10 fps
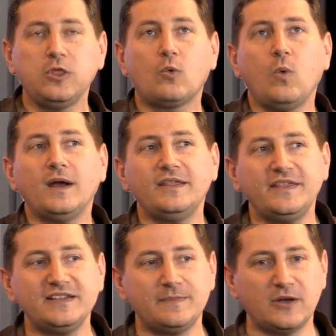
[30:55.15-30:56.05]
look, one of
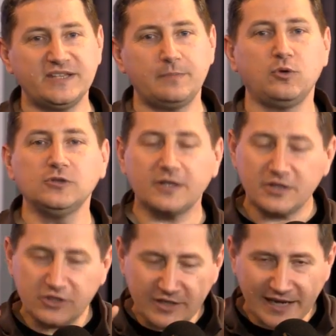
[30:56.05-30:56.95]
the things about Deadpool,
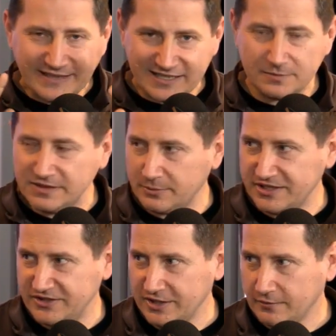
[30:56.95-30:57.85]
you got to take some
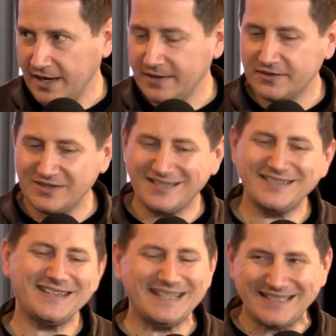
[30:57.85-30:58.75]
liberties here, right? Because this
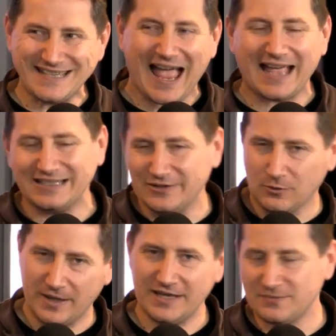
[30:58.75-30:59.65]
isn't exactly
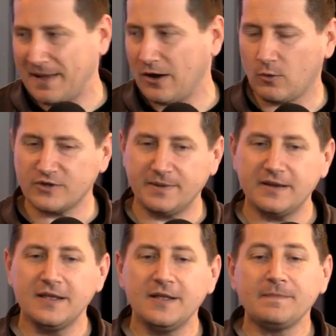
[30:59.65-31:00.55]
the way his power works.
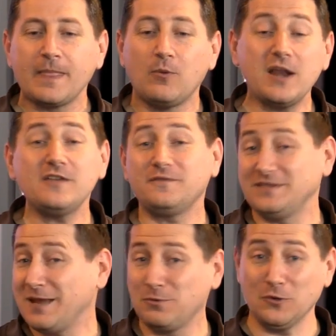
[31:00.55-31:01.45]
But one of
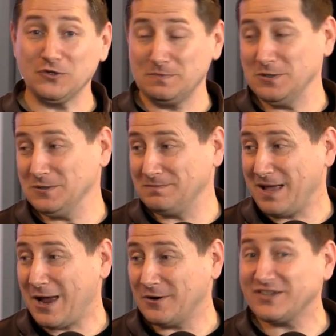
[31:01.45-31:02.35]
Deadpool's mutant
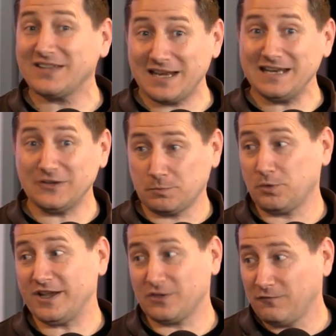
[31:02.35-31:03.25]
powers is that he does
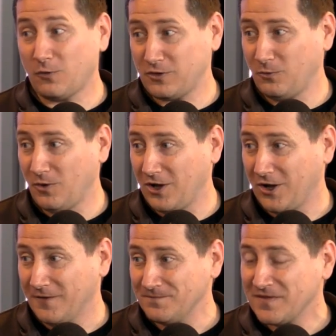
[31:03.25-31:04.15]
break the fourth
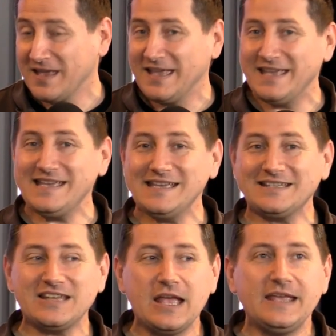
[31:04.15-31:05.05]
wall. He is